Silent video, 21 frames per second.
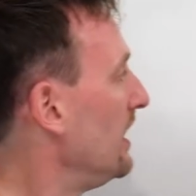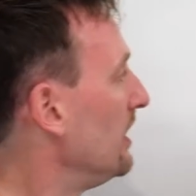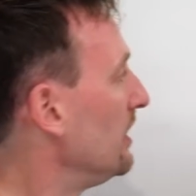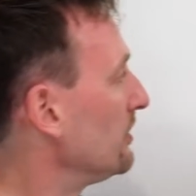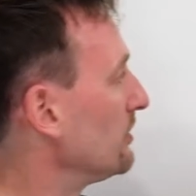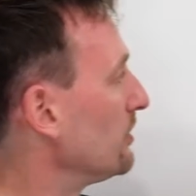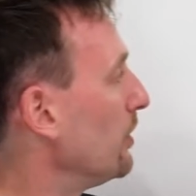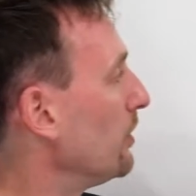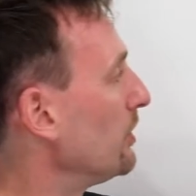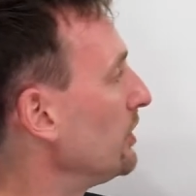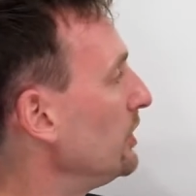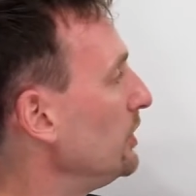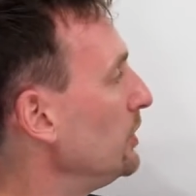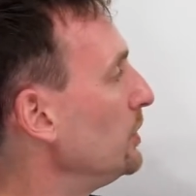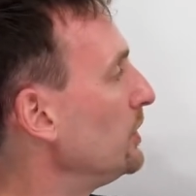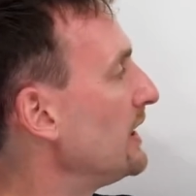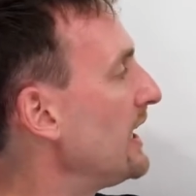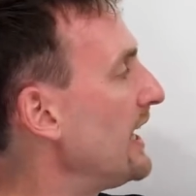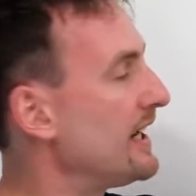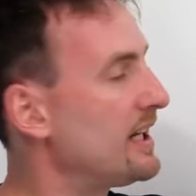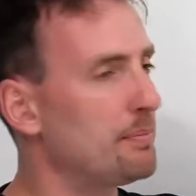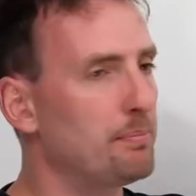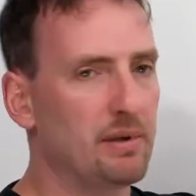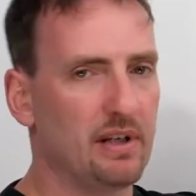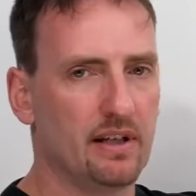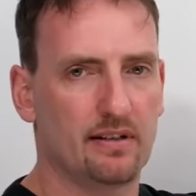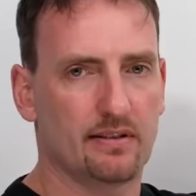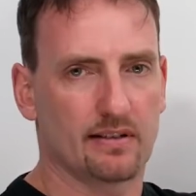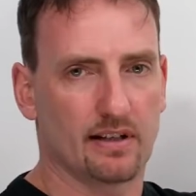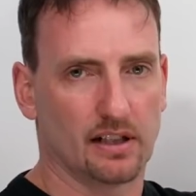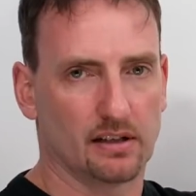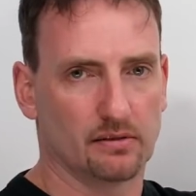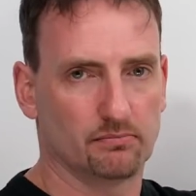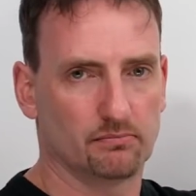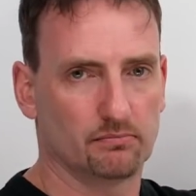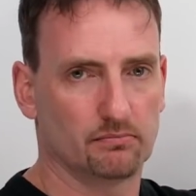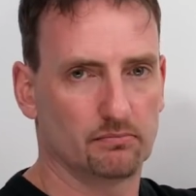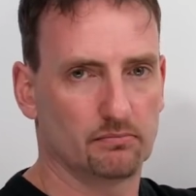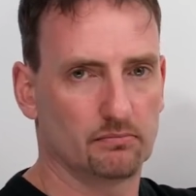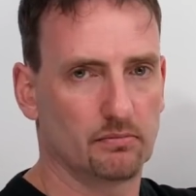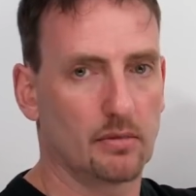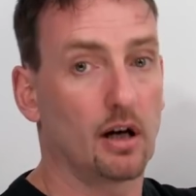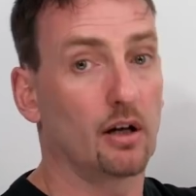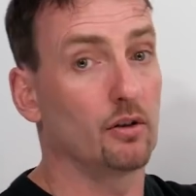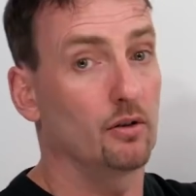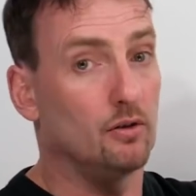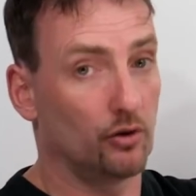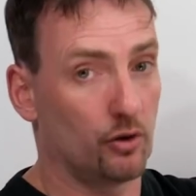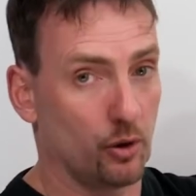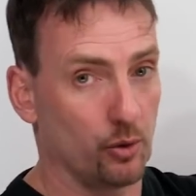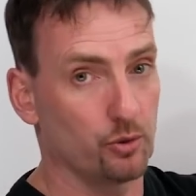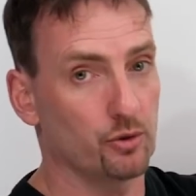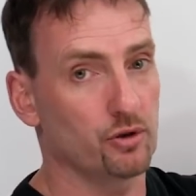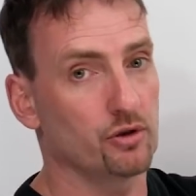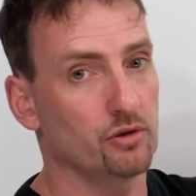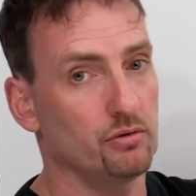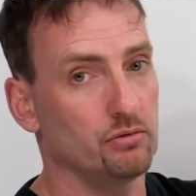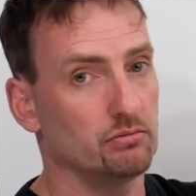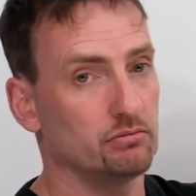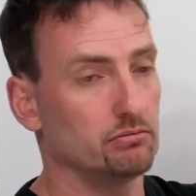So, you like pizza, don't you?